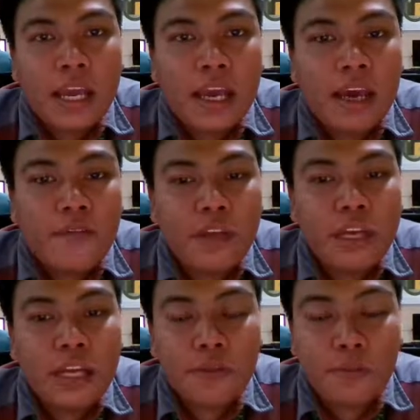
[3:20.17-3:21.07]

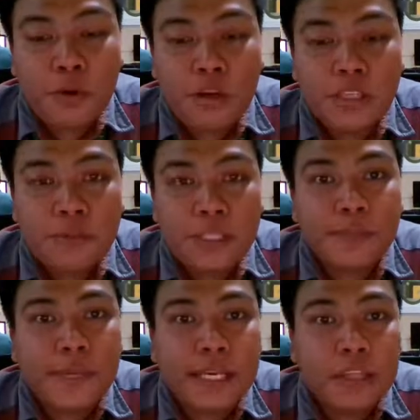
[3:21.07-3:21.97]
having an approximate
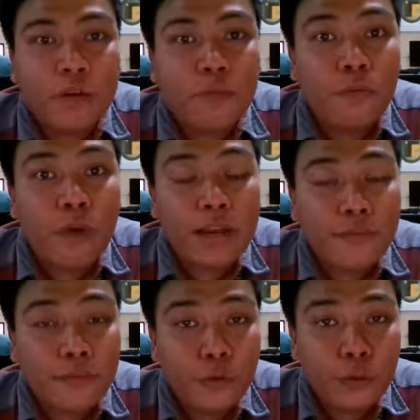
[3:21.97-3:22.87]
speed of 1
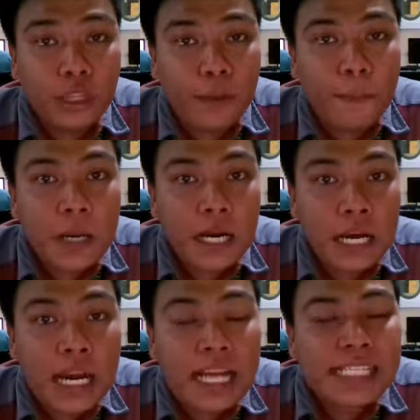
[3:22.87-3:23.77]
foot
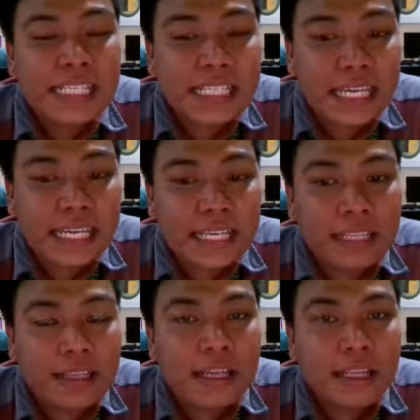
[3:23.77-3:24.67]
per
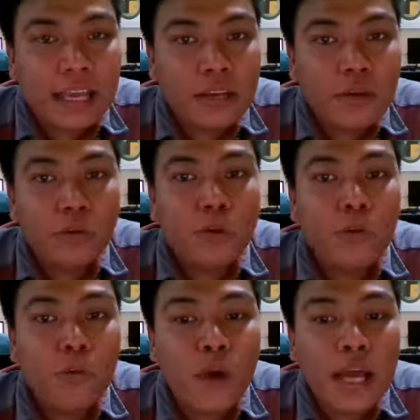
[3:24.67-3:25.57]
second. Take note,
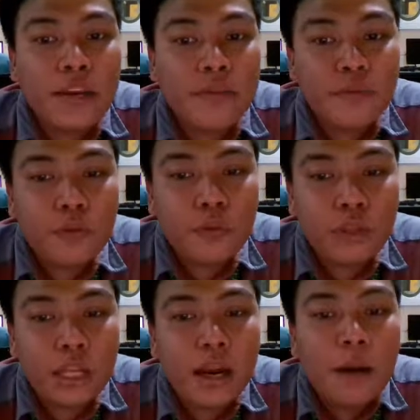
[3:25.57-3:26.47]
1
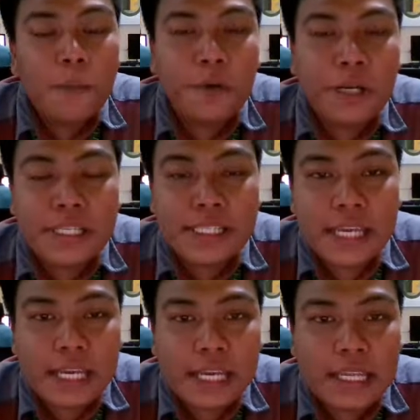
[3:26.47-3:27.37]
foot per
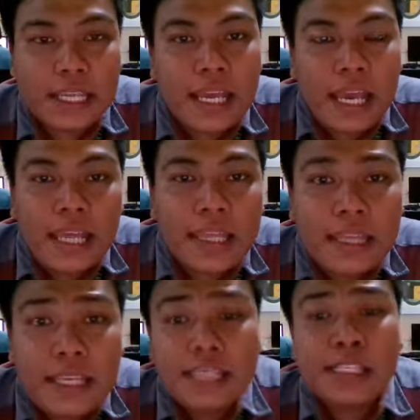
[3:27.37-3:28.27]
second. And
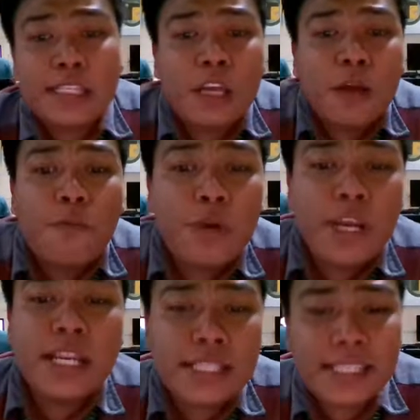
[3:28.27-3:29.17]
this
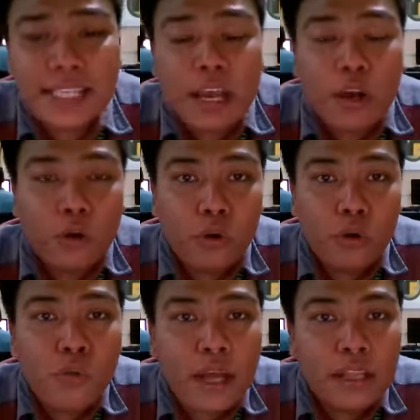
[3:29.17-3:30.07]
brings
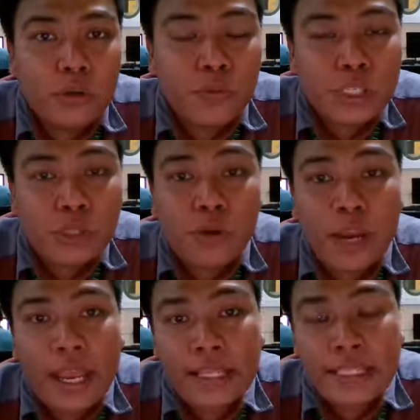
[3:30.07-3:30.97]
cool water, which
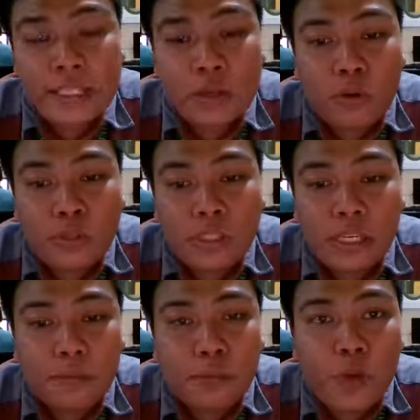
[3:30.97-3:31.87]
creates
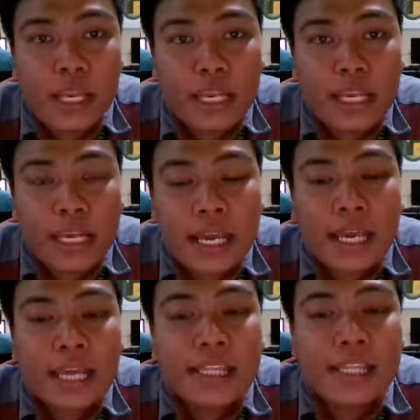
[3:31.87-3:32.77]
coastal upwelling
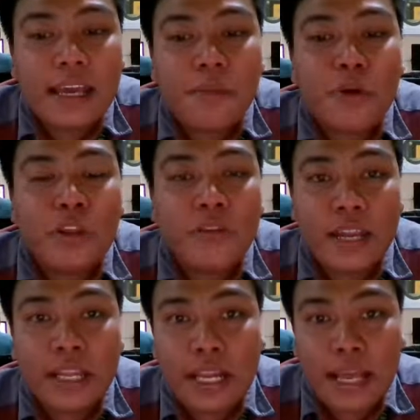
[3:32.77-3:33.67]
and a
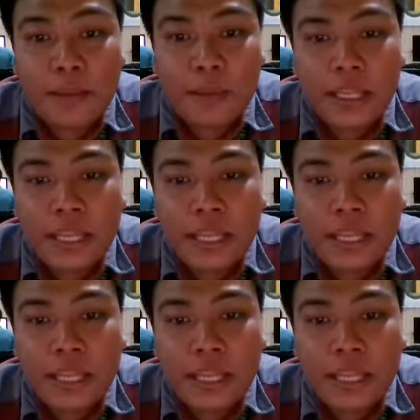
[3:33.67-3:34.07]
moderate climate.